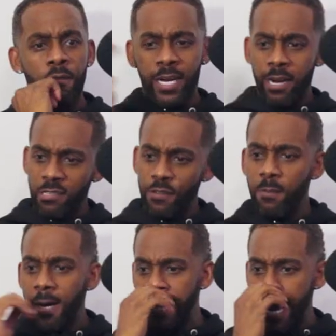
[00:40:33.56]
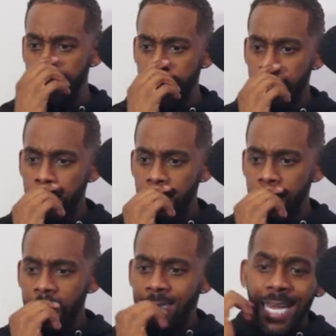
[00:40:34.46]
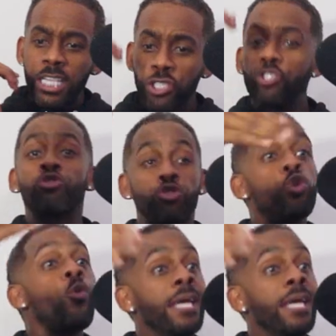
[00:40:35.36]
Vicariously for my dad, they just do